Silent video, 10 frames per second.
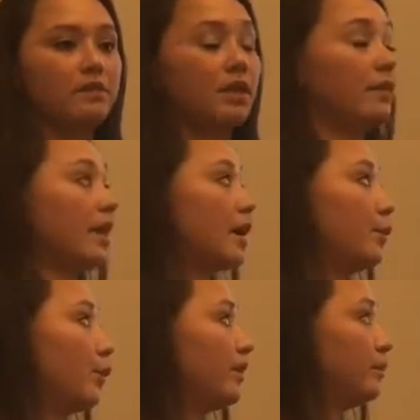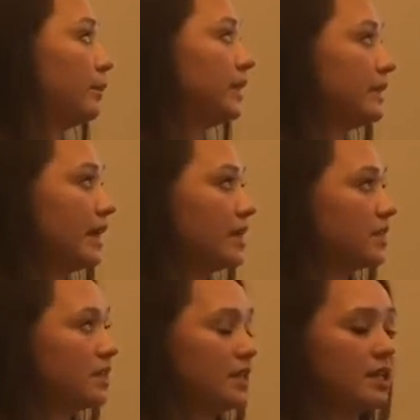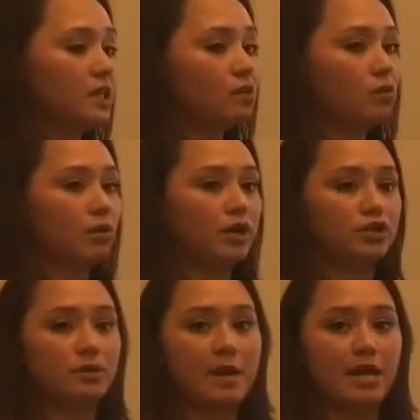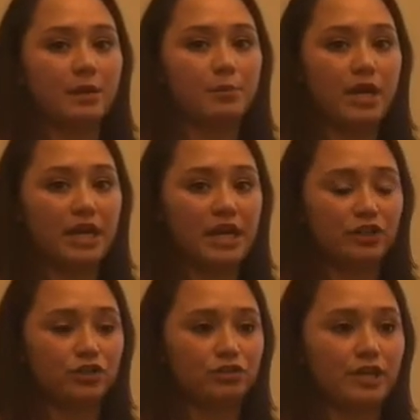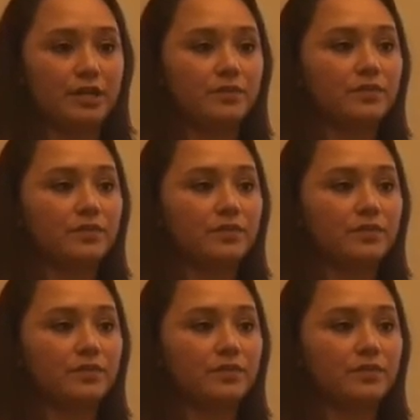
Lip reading: leaving them with PTSD or traumatic brain injury.